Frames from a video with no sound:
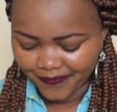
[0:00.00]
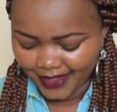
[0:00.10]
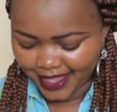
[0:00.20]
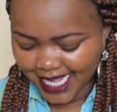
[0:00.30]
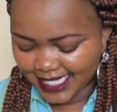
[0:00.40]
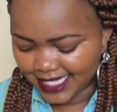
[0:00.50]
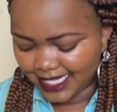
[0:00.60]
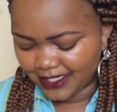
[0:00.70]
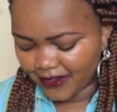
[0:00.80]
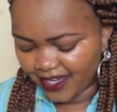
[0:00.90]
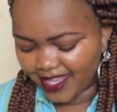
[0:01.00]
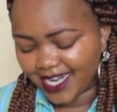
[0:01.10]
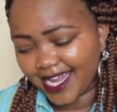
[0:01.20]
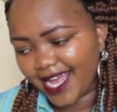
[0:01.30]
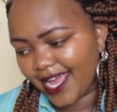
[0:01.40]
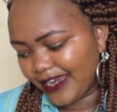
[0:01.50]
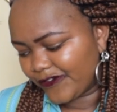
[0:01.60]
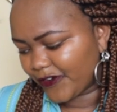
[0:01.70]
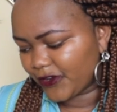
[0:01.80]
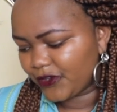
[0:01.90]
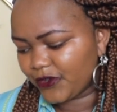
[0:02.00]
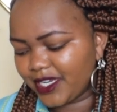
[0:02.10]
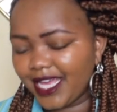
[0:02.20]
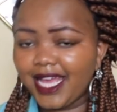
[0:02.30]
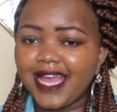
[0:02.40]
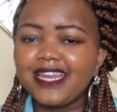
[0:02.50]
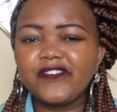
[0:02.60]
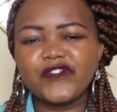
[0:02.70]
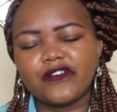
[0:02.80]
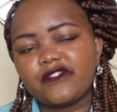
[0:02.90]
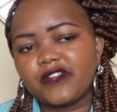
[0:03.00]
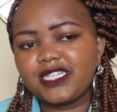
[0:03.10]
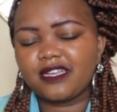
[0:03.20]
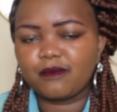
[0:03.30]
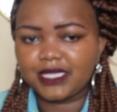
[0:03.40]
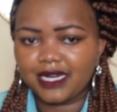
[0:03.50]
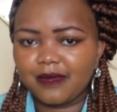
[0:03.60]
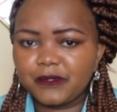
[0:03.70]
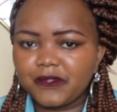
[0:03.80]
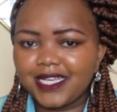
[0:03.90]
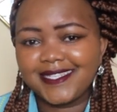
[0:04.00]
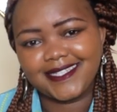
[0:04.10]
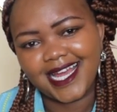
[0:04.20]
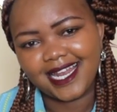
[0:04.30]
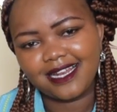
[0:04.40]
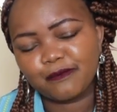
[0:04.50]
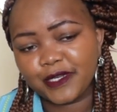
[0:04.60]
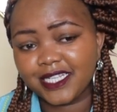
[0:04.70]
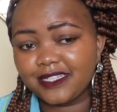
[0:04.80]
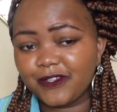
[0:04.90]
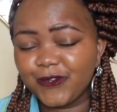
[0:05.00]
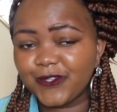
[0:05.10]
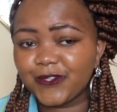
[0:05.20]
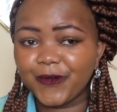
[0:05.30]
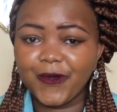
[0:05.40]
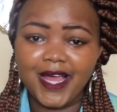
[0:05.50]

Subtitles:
That is all that I had for today. And if you have not subscribed to this channel, please do so.